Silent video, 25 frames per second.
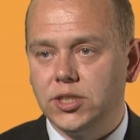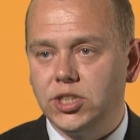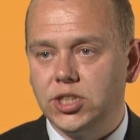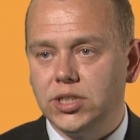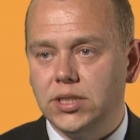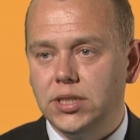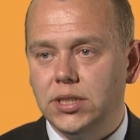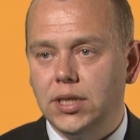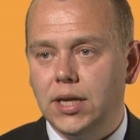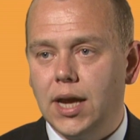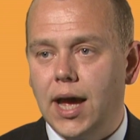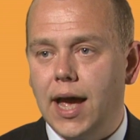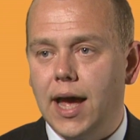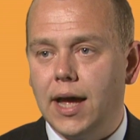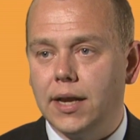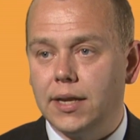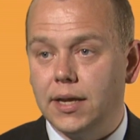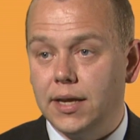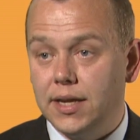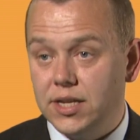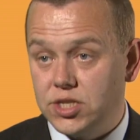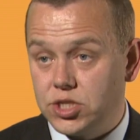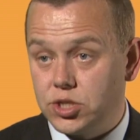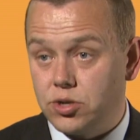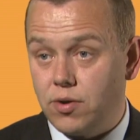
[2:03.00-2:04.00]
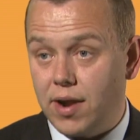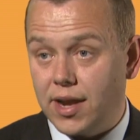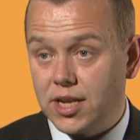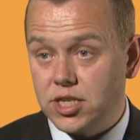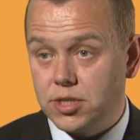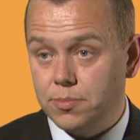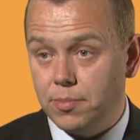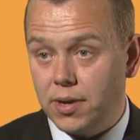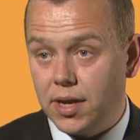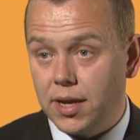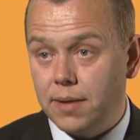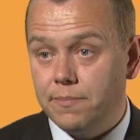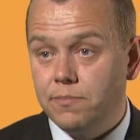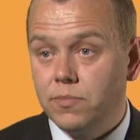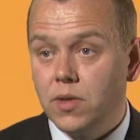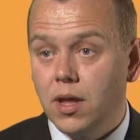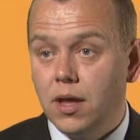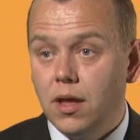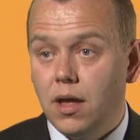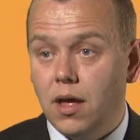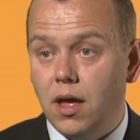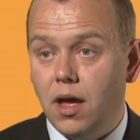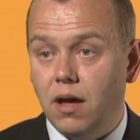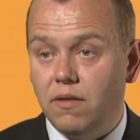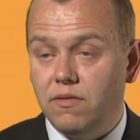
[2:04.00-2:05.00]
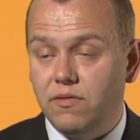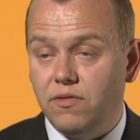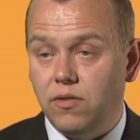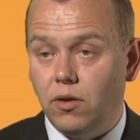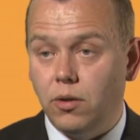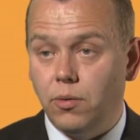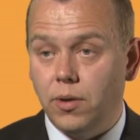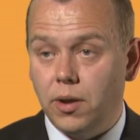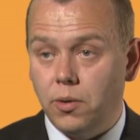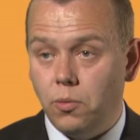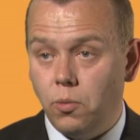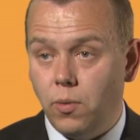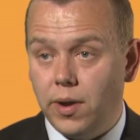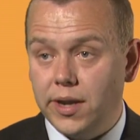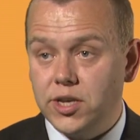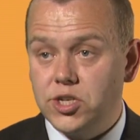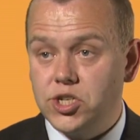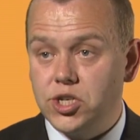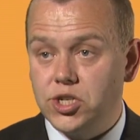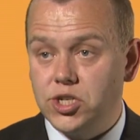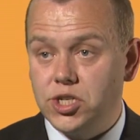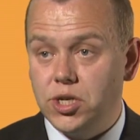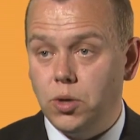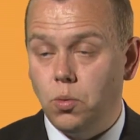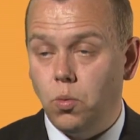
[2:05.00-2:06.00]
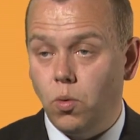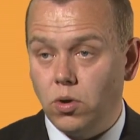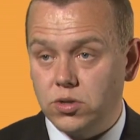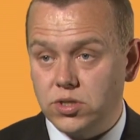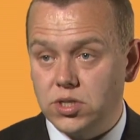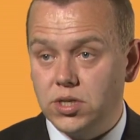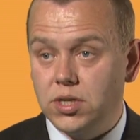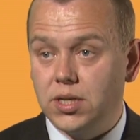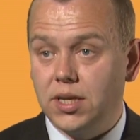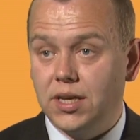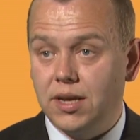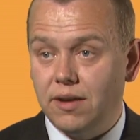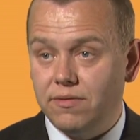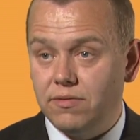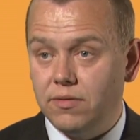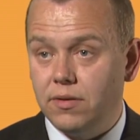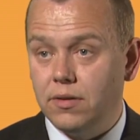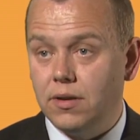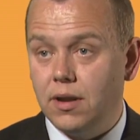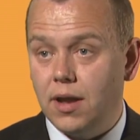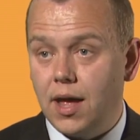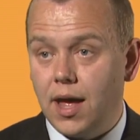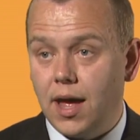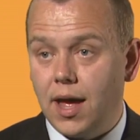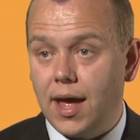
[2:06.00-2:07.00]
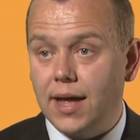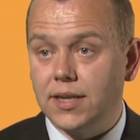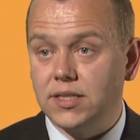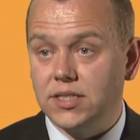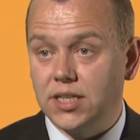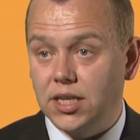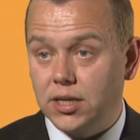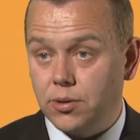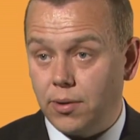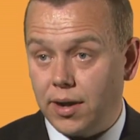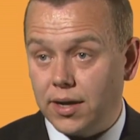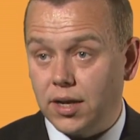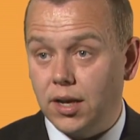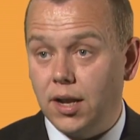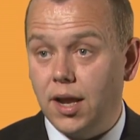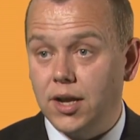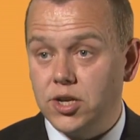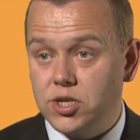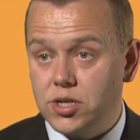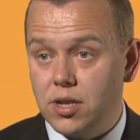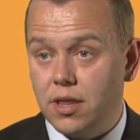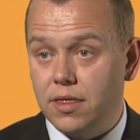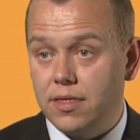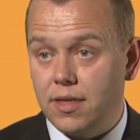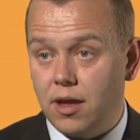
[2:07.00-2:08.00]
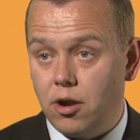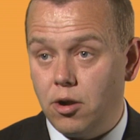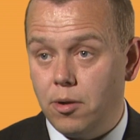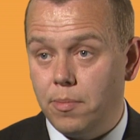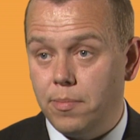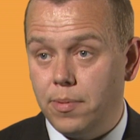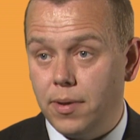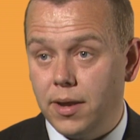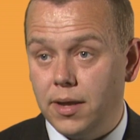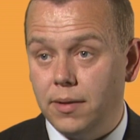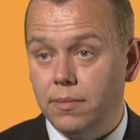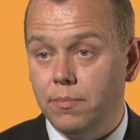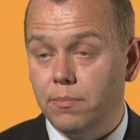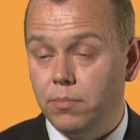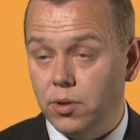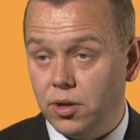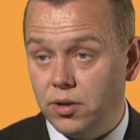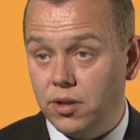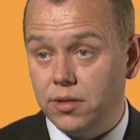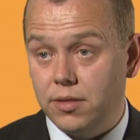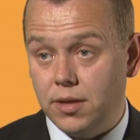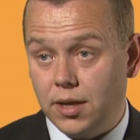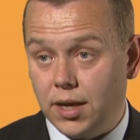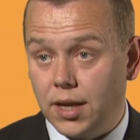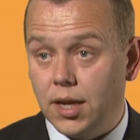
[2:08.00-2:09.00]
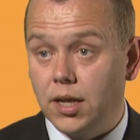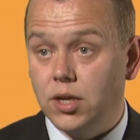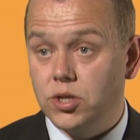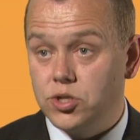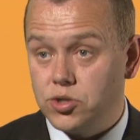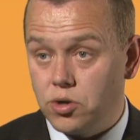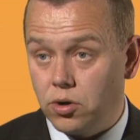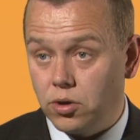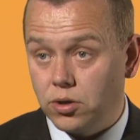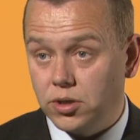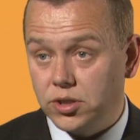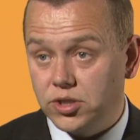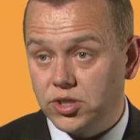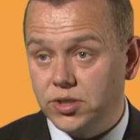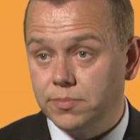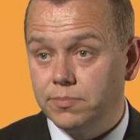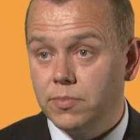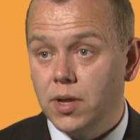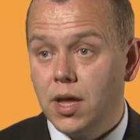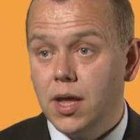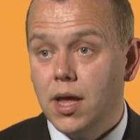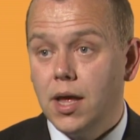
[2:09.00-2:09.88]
she had a hysterectomy, following which she wasn't given anticoagulation therapy, blood thinning drugs,